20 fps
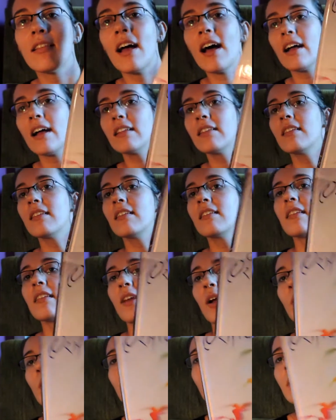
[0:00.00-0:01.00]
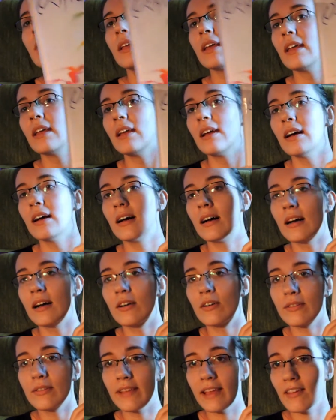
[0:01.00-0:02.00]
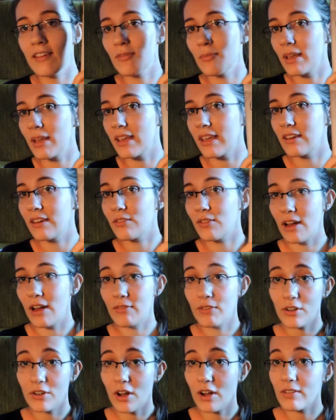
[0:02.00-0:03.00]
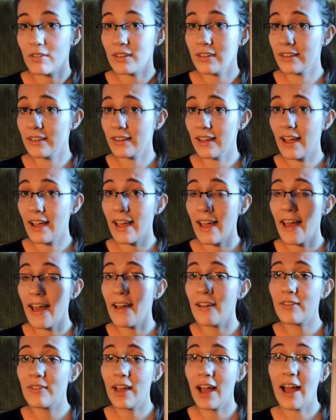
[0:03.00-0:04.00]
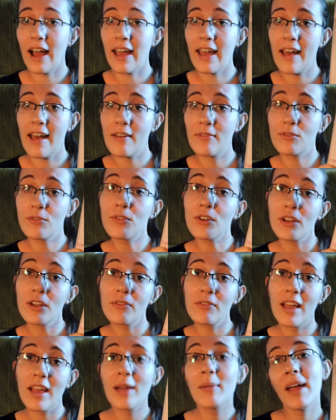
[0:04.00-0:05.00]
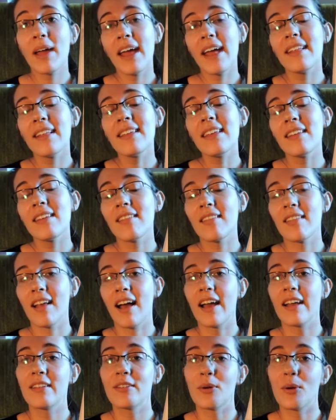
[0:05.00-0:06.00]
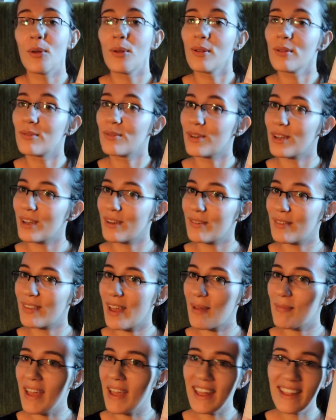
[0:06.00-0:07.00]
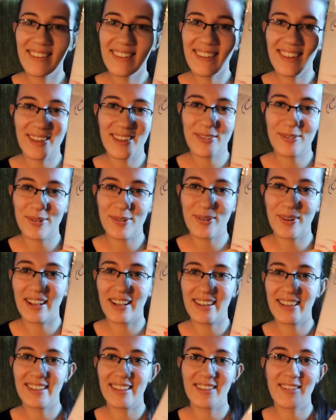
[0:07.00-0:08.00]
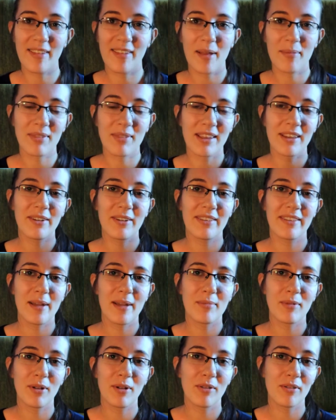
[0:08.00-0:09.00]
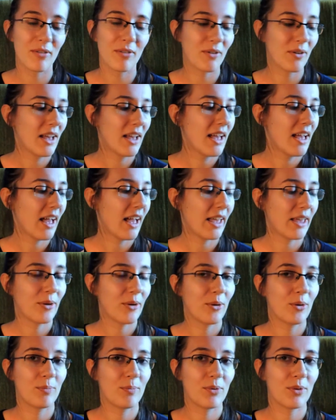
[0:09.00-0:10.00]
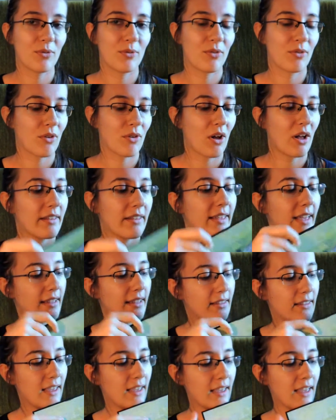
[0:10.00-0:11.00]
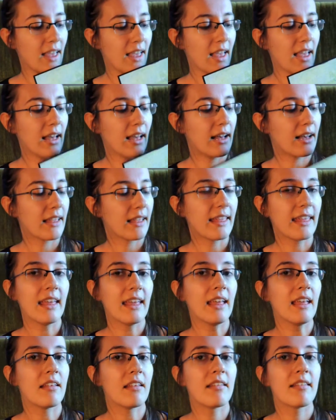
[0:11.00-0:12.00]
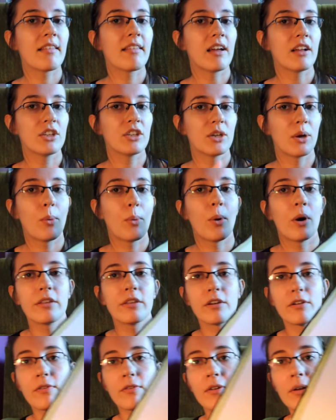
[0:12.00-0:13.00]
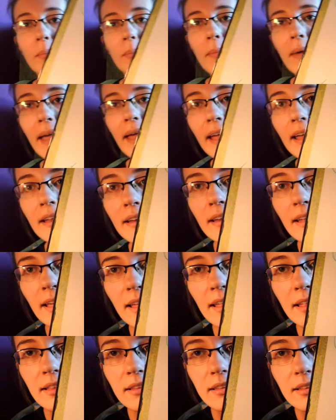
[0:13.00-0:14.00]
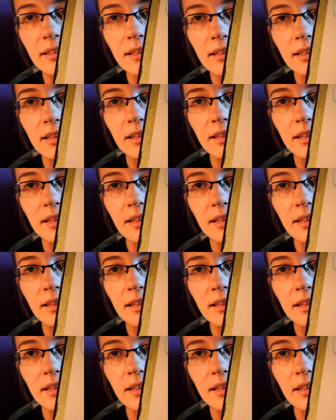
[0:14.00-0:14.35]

not the only Dave McKean graphic novel that I have. I have three of them, and he signed all three of them, and he drew a little something on them also. I hope you saw that. He is such a wonderful man, and